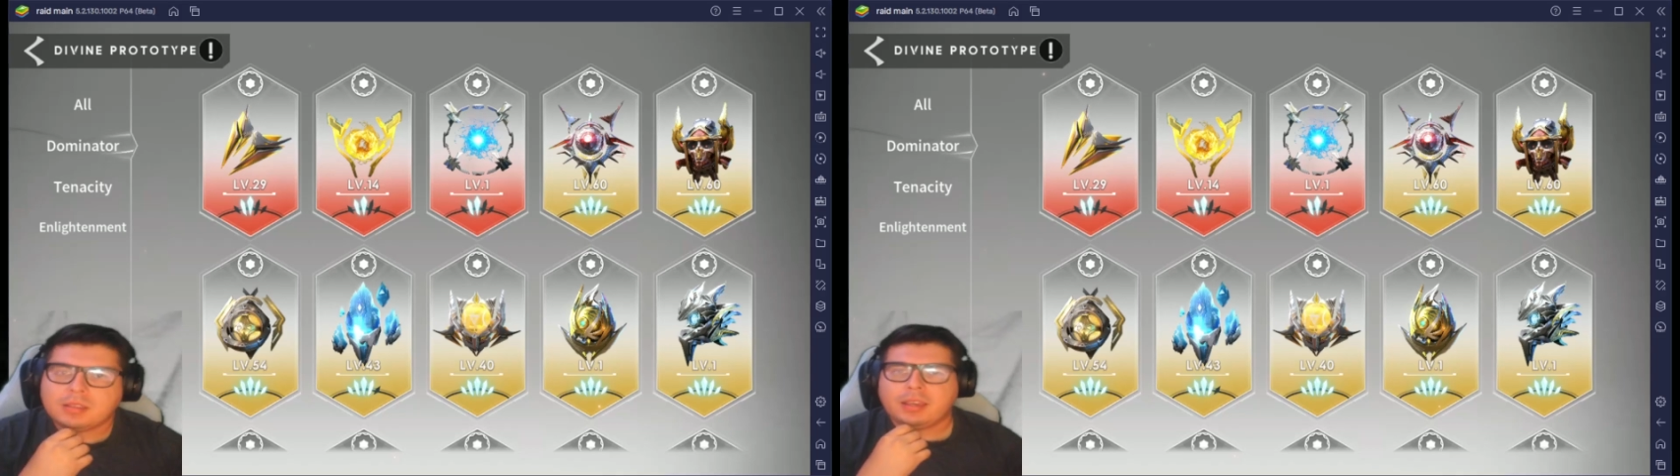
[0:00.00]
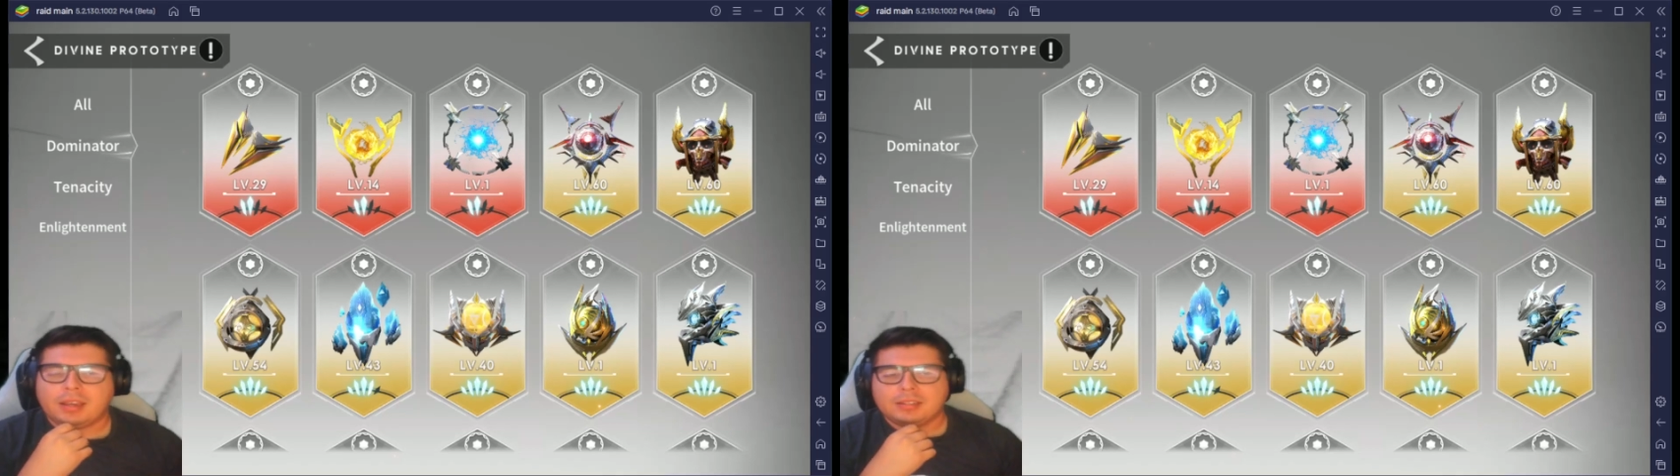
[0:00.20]

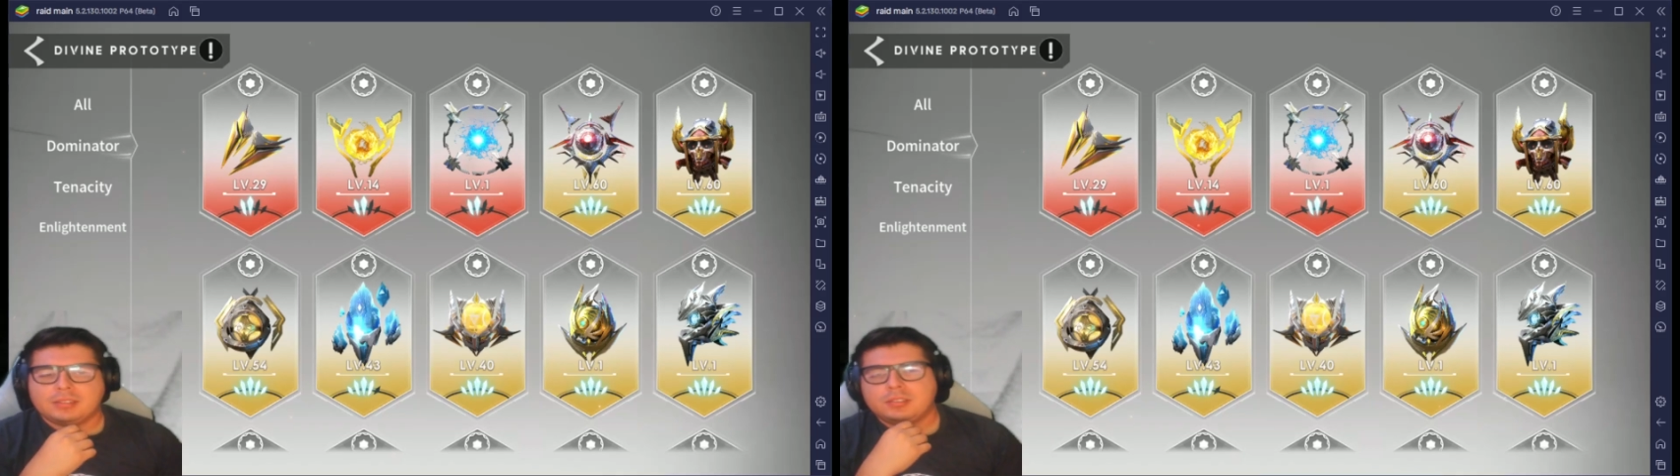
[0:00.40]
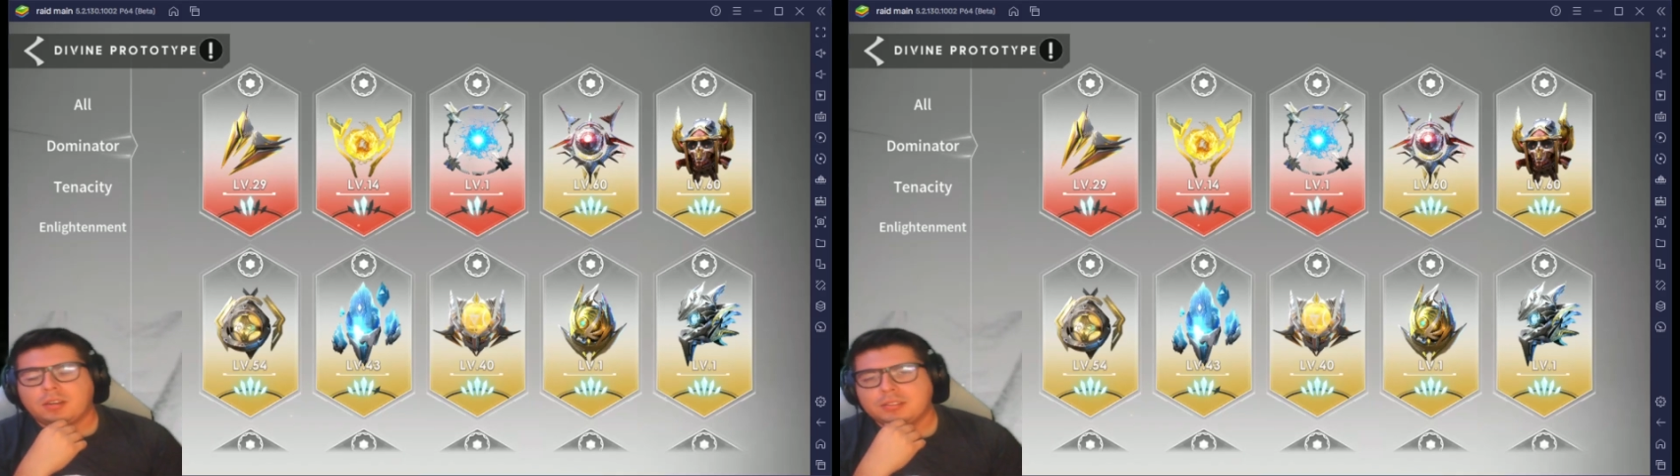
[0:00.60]
Hey guys,
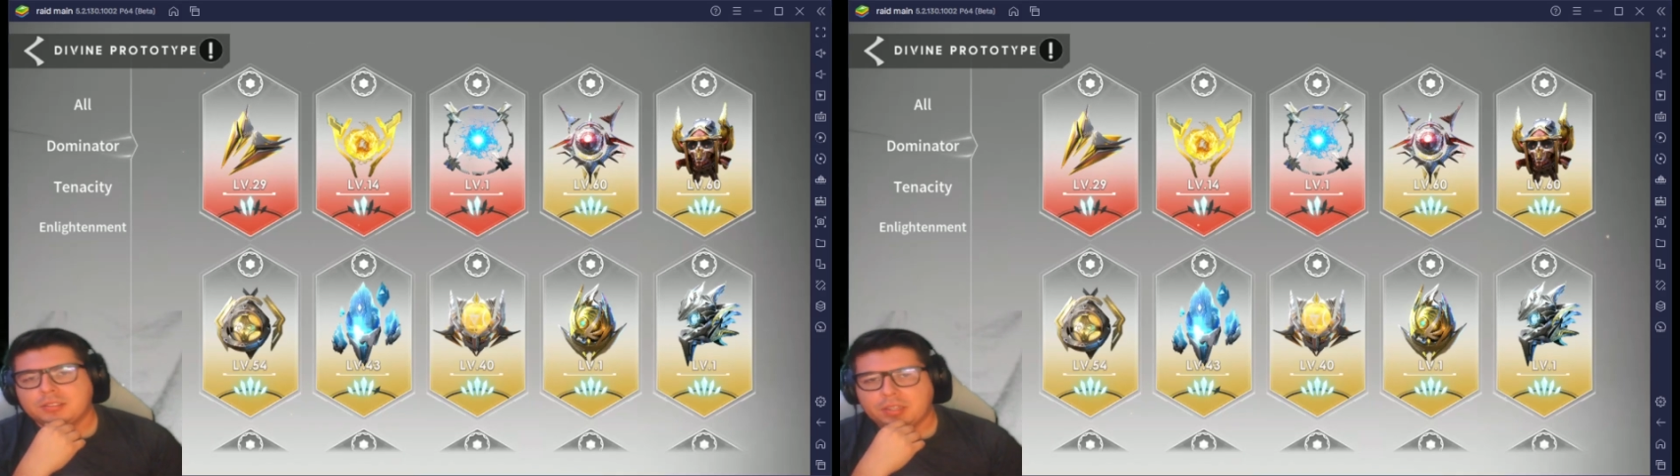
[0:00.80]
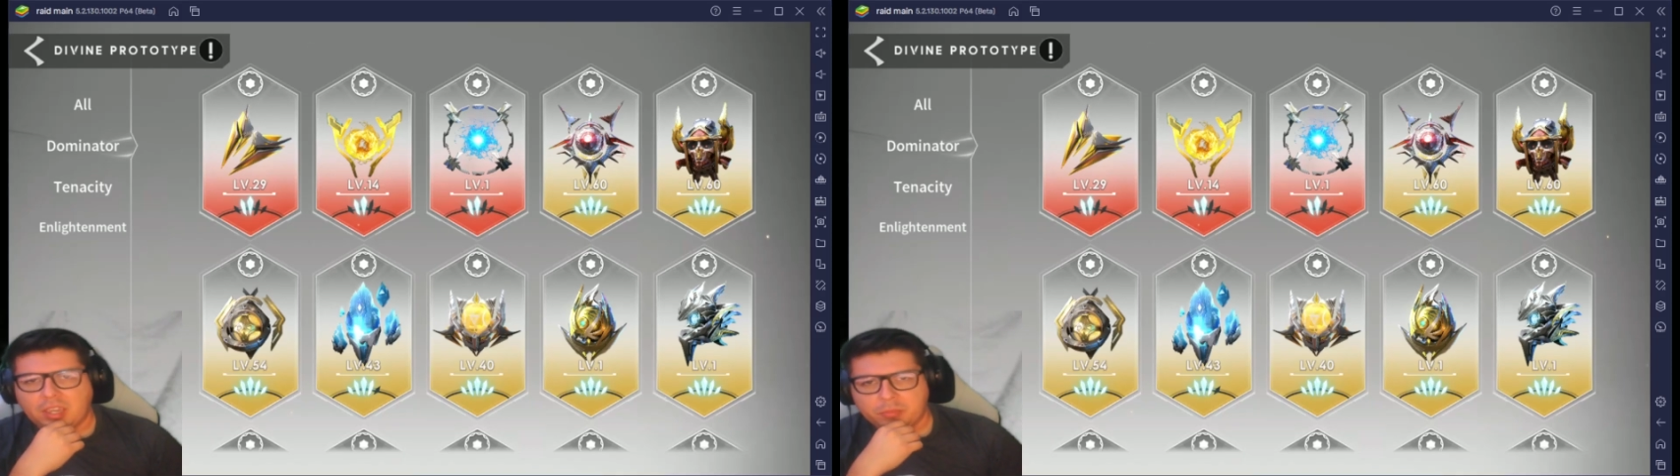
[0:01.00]
this is
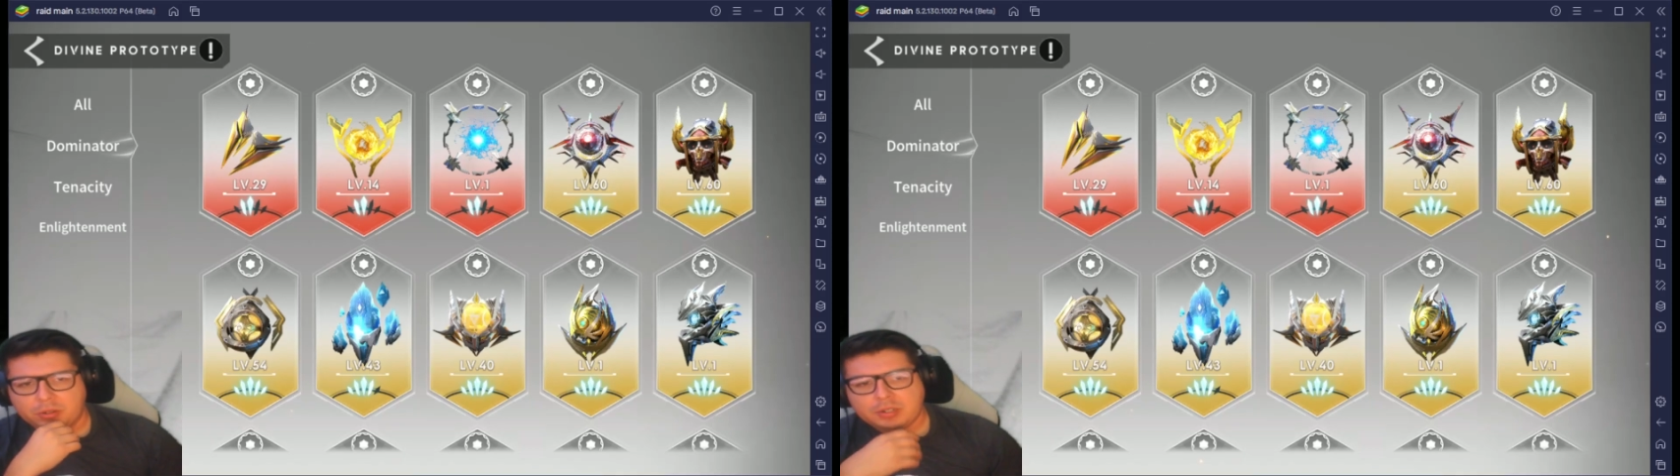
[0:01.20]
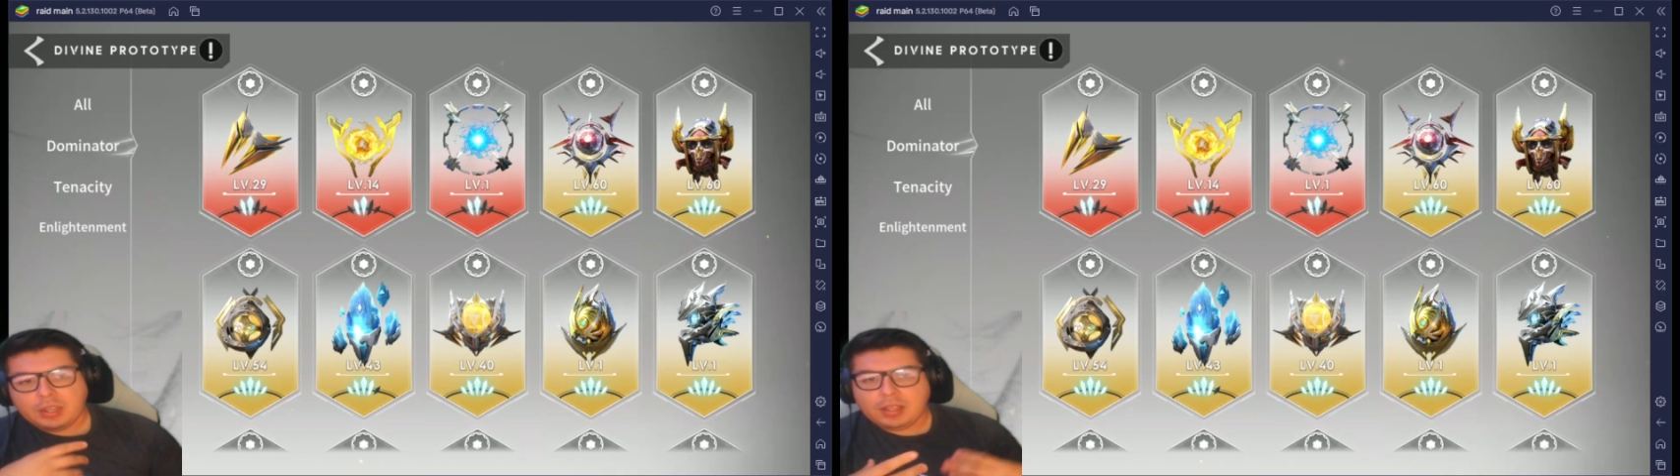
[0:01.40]
Odyssey Gamer.